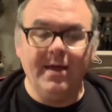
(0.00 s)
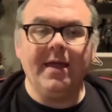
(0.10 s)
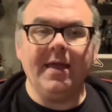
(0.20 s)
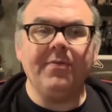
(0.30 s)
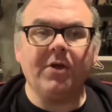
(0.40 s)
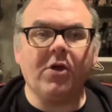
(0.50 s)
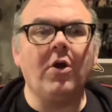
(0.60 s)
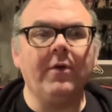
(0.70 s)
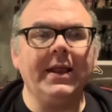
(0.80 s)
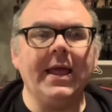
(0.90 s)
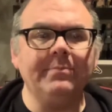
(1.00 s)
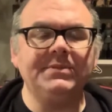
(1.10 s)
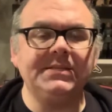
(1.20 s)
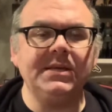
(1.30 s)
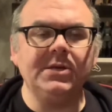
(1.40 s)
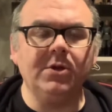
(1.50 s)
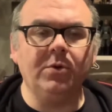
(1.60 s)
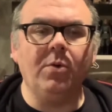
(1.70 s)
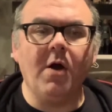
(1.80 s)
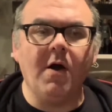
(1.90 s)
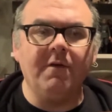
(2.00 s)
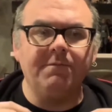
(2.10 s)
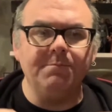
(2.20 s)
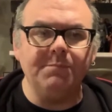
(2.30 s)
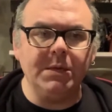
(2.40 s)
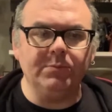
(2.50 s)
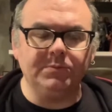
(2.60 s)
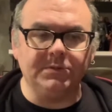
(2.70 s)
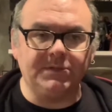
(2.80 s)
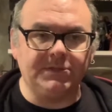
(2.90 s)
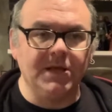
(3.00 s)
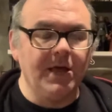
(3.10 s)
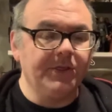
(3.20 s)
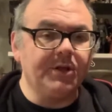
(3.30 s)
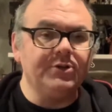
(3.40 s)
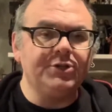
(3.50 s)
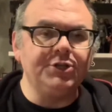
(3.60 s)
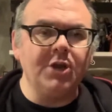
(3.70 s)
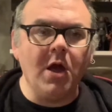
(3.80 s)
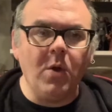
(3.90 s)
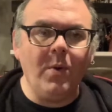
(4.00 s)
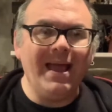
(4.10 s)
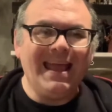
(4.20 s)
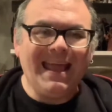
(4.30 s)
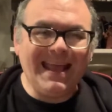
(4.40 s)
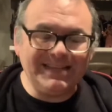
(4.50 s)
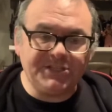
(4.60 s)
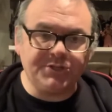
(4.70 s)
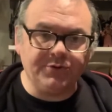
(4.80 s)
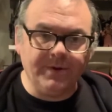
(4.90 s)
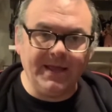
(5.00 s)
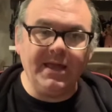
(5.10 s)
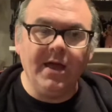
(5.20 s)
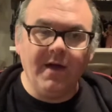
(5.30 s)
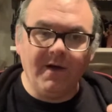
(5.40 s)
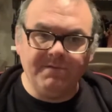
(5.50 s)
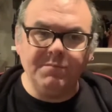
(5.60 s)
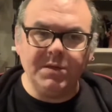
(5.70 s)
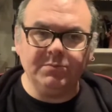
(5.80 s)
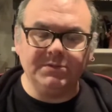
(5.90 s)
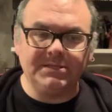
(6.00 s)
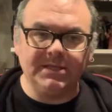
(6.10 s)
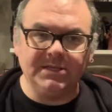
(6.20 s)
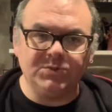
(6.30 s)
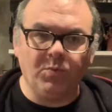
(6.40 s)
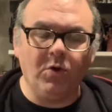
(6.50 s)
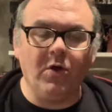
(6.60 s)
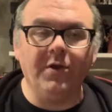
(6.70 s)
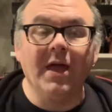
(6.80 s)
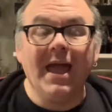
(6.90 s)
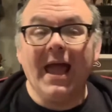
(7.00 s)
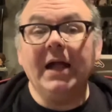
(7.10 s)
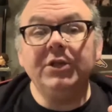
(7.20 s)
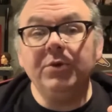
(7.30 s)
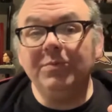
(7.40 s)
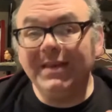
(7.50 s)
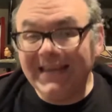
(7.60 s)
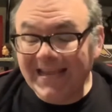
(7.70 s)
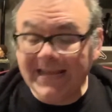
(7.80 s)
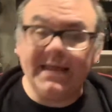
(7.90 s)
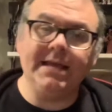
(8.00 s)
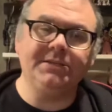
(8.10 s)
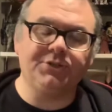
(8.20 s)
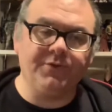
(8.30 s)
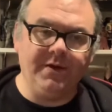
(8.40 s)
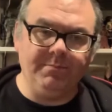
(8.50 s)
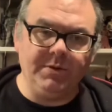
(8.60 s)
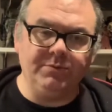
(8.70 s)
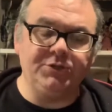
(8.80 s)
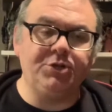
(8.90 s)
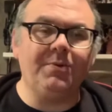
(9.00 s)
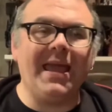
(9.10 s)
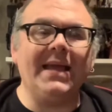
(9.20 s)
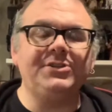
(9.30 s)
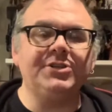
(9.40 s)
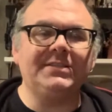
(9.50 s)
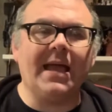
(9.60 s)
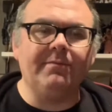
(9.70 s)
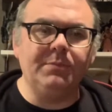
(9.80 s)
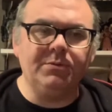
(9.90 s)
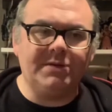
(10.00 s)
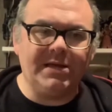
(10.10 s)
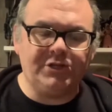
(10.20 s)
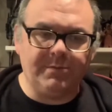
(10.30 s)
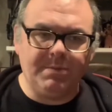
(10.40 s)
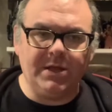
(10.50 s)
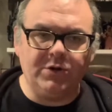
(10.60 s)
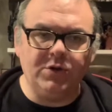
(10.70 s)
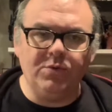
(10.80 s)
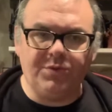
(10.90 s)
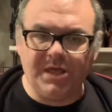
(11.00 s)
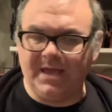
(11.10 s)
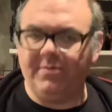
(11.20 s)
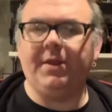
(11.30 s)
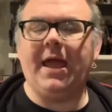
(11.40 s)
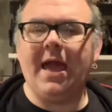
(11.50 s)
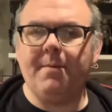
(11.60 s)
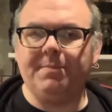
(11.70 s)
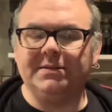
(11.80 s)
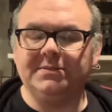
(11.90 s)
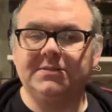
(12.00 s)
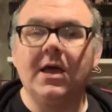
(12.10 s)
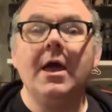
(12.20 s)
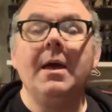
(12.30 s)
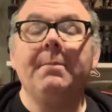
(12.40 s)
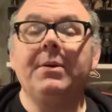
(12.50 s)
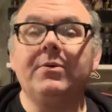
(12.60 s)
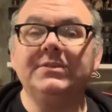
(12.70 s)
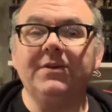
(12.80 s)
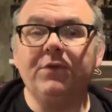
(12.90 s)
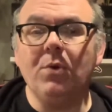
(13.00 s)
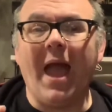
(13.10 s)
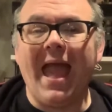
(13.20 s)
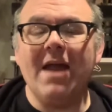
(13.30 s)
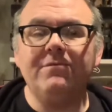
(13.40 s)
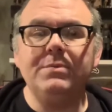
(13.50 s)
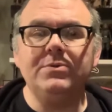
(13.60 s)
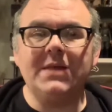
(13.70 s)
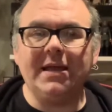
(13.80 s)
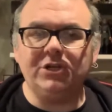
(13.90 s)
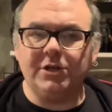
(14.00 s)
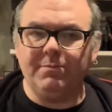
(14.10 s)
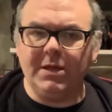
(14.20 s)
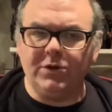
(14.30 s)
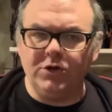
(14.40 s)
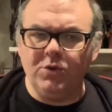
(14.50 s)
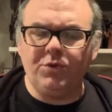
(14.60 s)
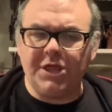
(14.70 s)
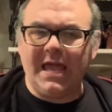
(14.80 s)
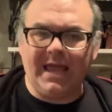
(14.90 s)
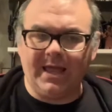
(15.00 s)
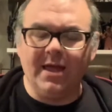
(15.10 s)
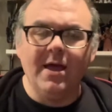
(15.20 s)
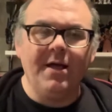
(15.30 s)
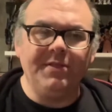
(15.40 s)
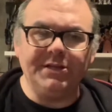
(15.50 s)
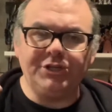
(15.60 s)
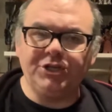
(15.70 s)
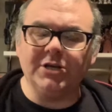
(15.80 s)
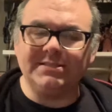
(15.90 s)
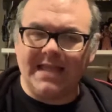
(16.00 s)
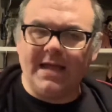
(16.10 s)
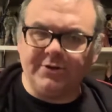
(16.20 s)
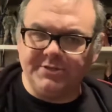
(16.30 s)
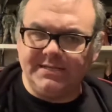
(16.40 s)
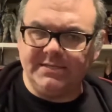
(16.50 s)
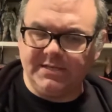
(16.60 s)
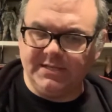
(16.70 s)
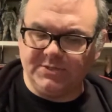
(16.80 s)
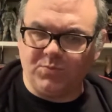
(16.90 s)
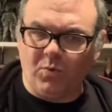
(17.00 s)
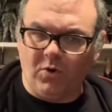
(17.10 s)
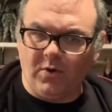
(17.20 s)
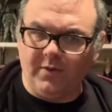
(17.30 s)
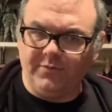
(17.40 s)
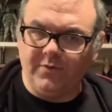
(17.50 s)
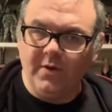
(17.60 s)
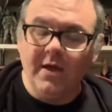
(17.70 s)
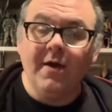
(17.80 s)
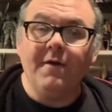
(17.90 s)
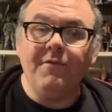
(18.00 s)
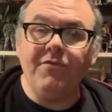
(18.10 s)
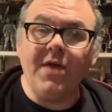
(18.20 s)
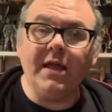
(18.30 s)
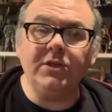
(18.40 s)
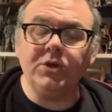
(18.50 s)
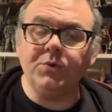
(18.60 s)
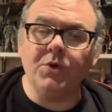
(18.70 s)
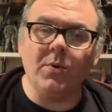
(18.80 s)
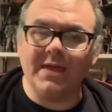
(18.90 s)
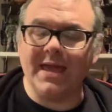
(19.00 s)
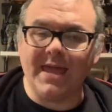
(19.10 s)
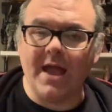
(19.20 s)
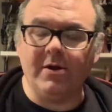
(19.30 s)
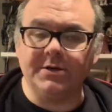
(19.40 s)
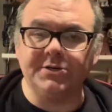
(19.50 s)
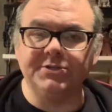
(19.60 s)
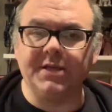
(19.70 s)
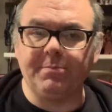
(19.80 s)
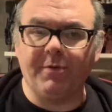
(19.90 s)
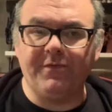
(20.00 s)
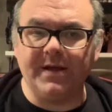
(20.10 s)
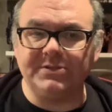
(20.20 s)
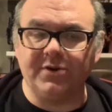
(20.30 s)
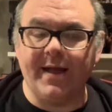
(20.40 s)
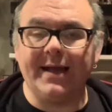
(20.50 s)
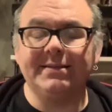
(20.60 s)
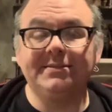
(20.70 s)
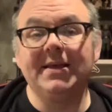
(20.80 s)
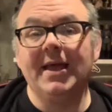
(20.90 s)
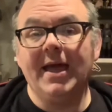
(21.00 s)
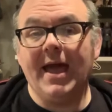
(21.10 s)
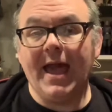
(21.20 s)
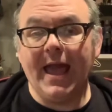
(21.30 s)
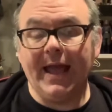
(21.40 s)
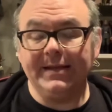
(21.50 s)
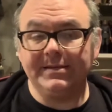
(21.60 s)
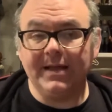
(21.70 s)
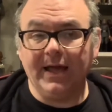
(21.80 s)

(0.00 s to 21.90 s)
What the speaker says: in the current MCU of mutants. There's no history of mutants in this world. And you need a history of mutants. You can't just have mutation be a new thing that happens. Because if you have mutation be a new thing that just enters into this world, then you don't get characters like Professor X and